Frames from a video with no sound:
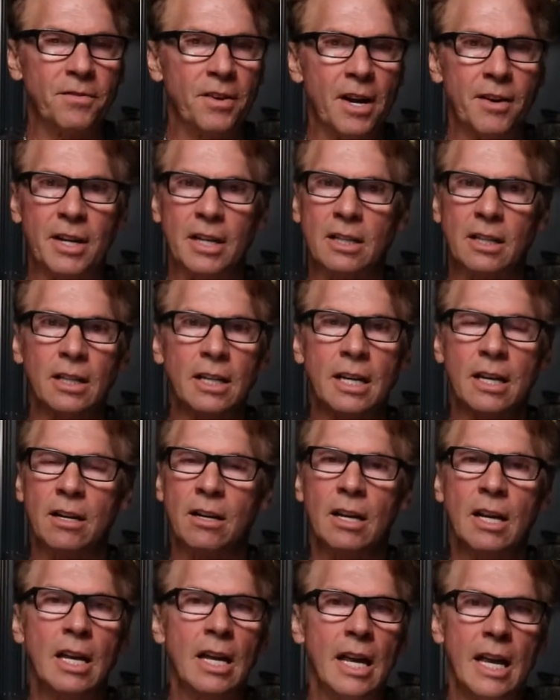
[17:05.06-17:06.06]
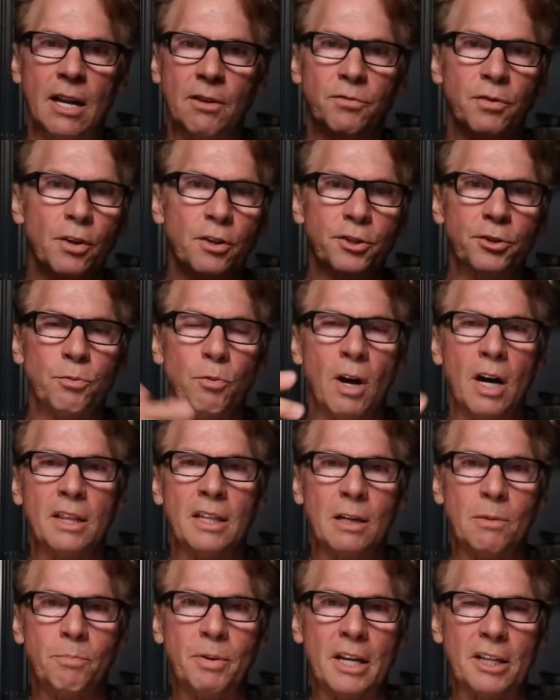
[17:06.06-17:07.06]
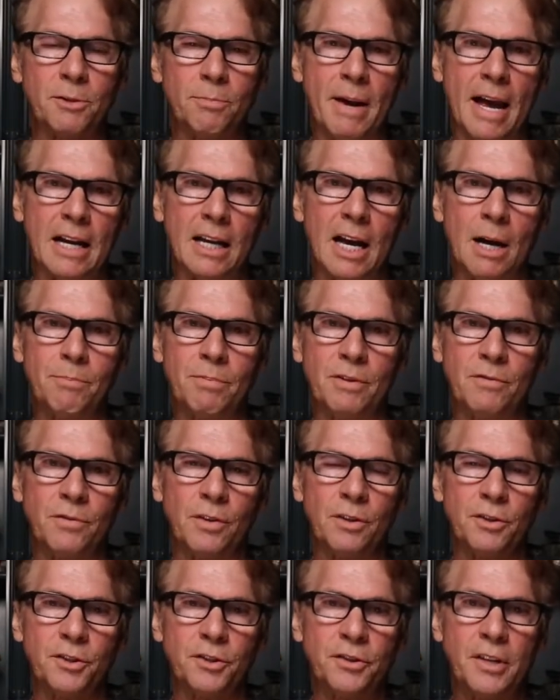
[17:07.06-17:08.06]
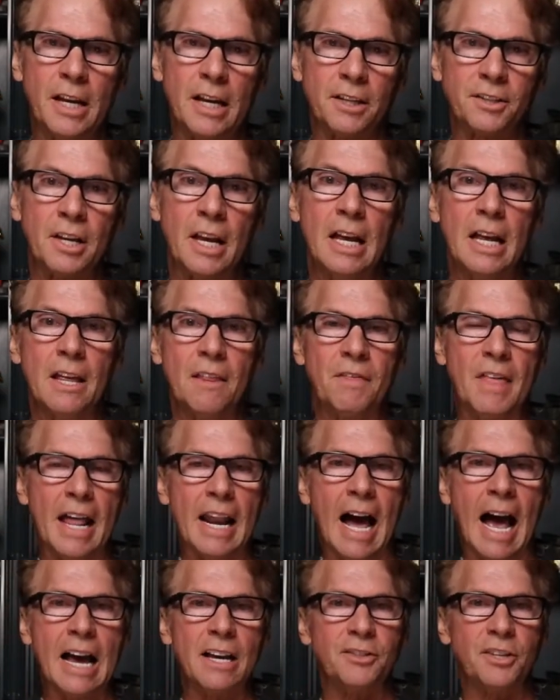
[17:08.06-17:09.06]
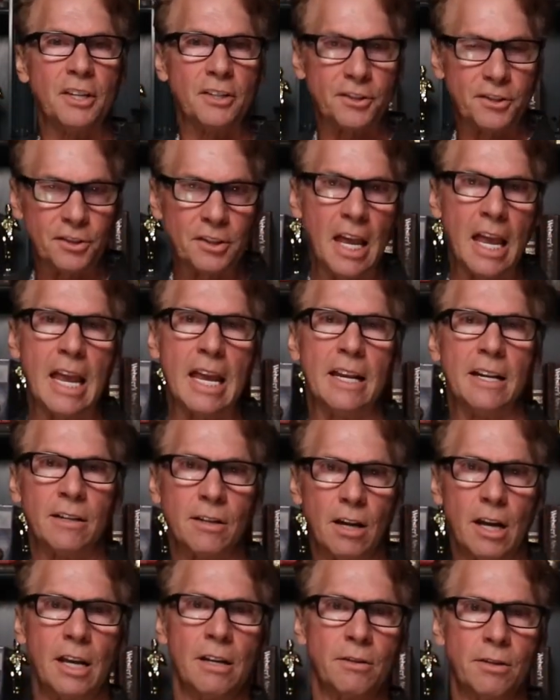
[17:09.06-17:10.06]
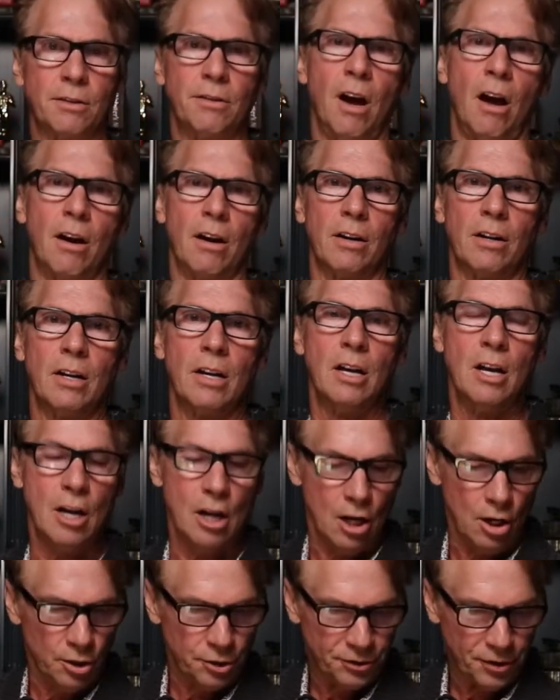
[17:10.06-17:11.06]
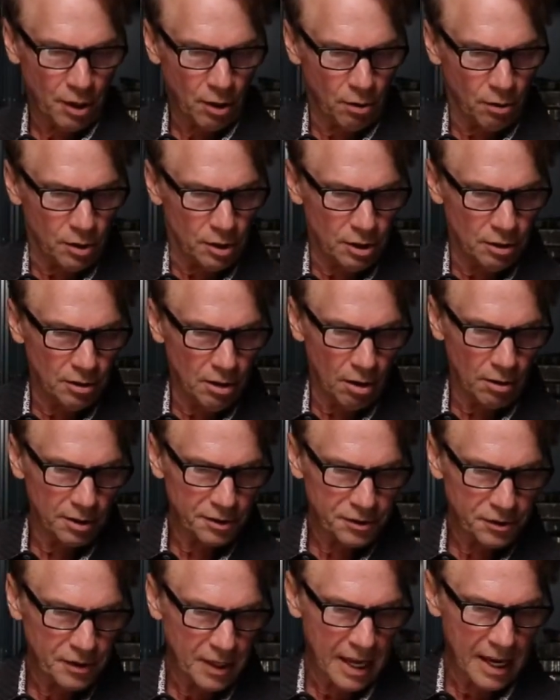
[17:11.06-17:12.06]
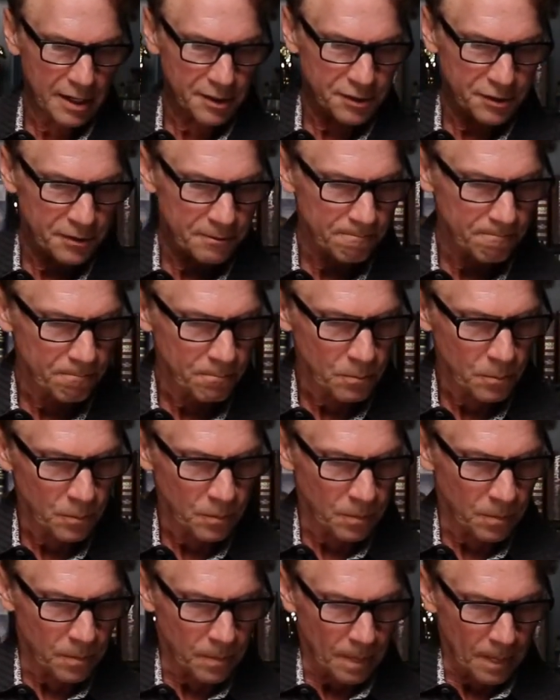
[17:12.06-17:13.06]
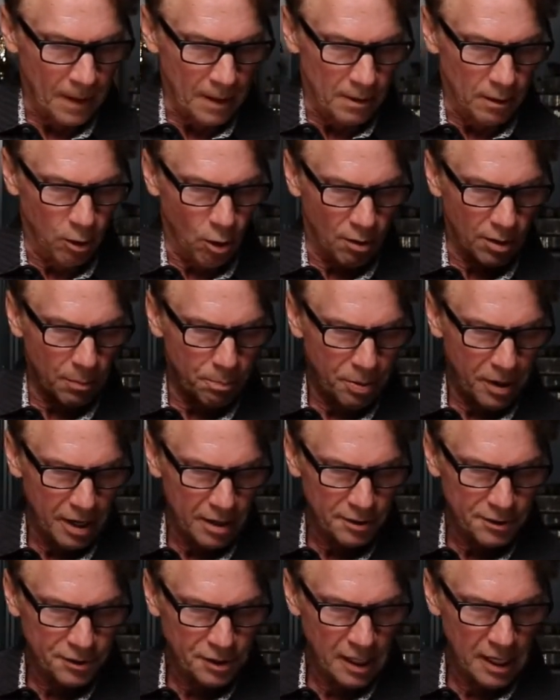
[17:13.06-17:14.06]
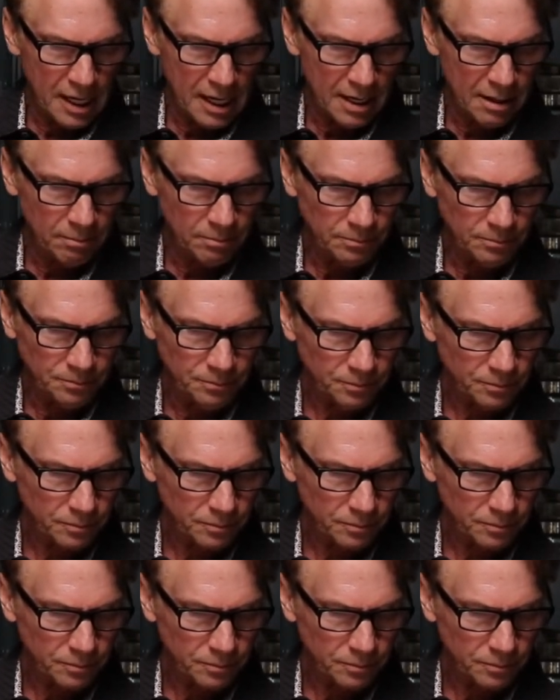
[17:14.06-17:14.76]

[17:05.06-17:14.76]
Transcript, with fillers: very clear in verse 1 and it picks back up in verse 6 that Isaac stayed in, in Gerar. So you notice this the Lord appears to him